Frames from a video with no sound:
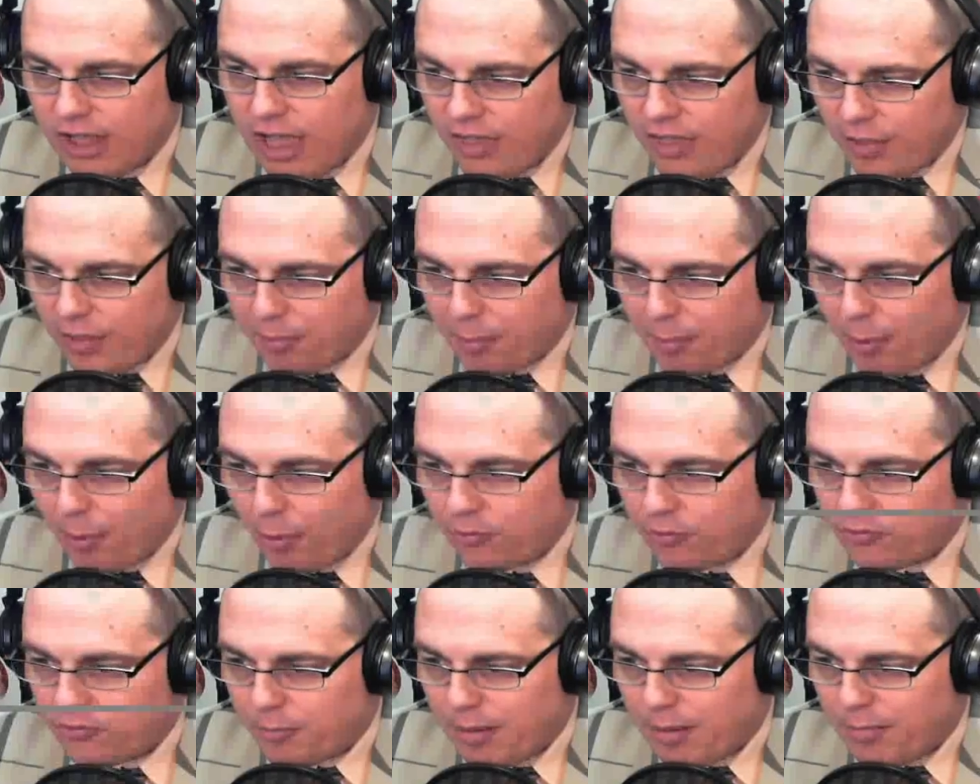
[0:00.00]
the
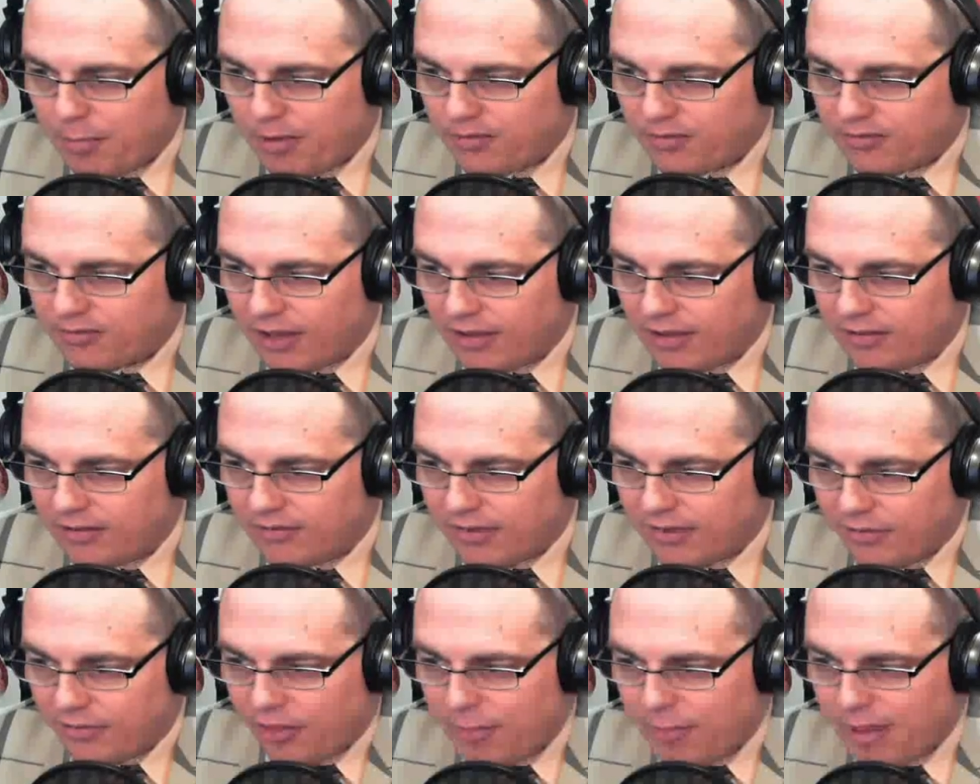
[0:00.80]
proposed amendment says
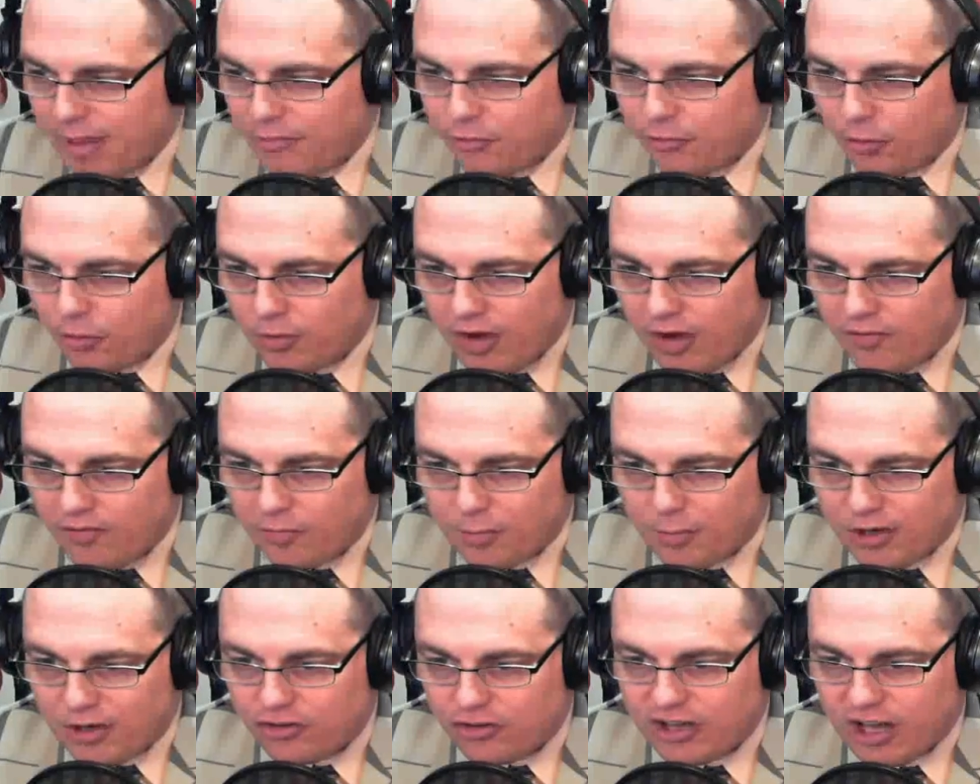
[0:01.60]
that the metro
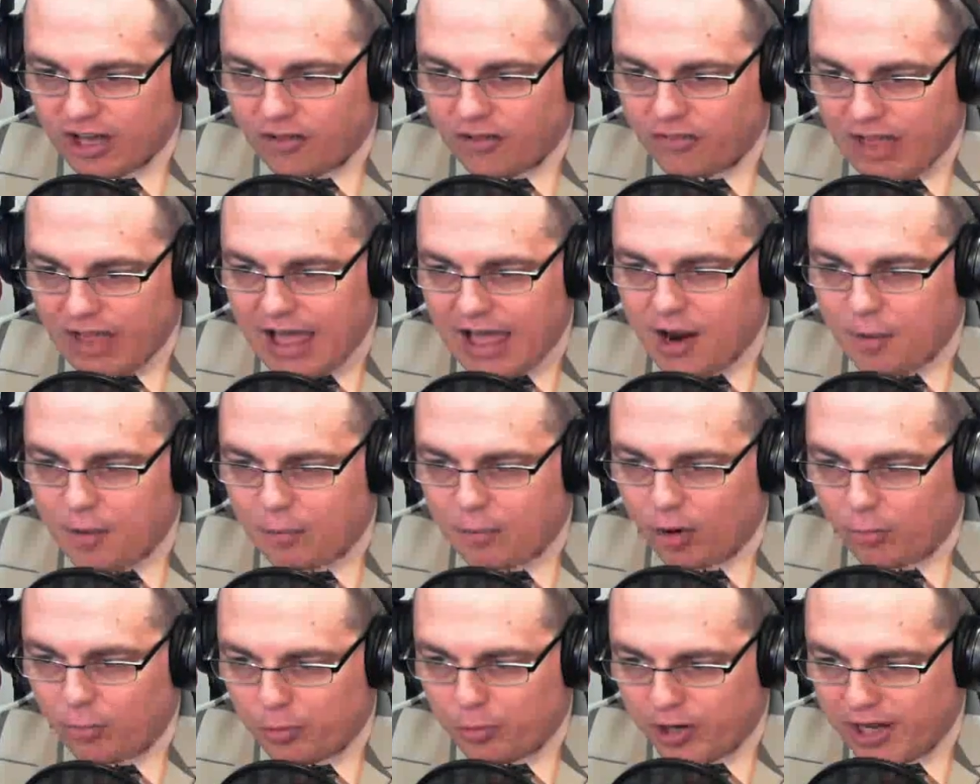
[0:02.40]
government shall not
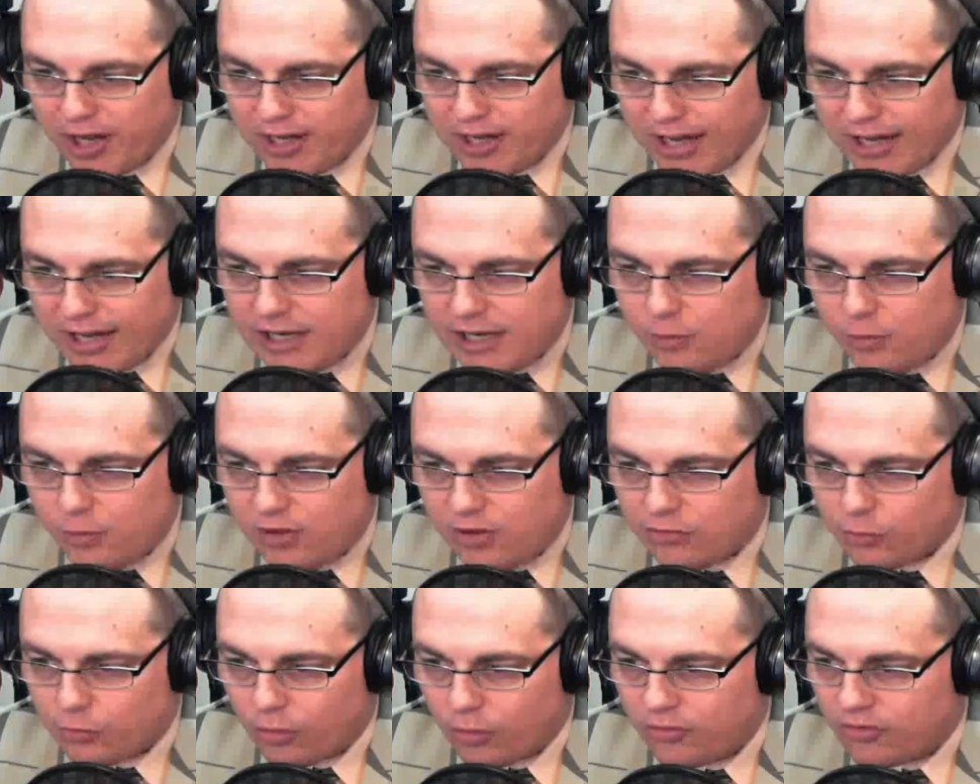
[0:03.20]
appropriate any
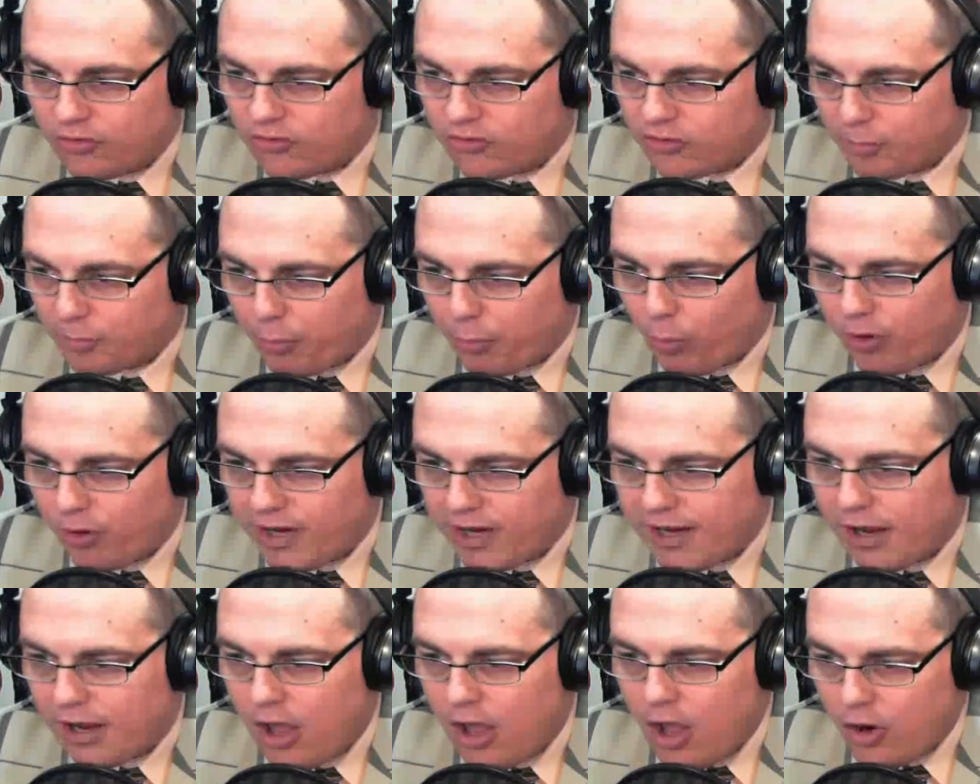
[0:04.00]
resources
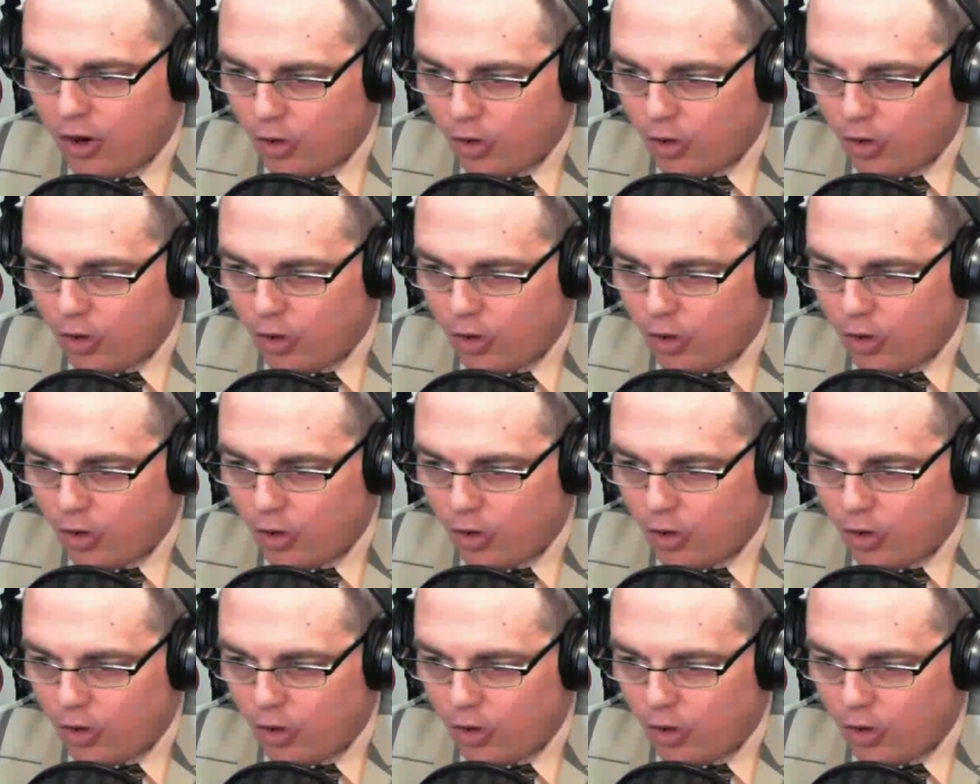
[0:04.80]
supporting